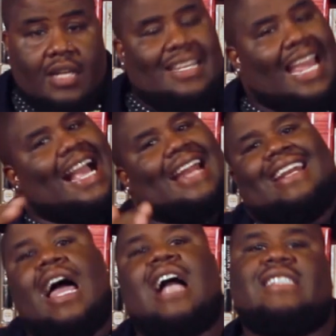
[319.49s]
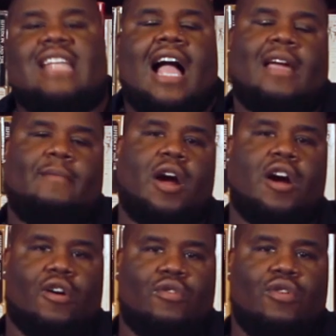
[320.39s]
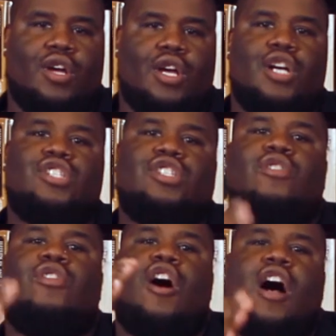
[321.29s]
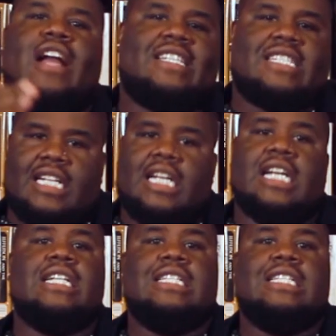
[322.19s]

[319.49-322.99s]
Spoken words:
They got it lock, stock, and barrel. So honestly,